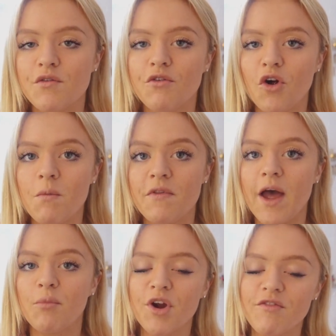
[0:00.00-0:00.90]
from
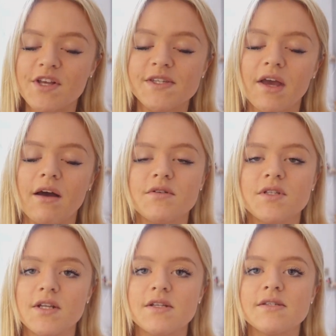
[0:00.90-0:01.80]
their previous
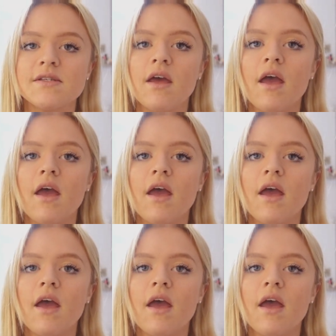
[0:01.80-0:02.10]
accountants.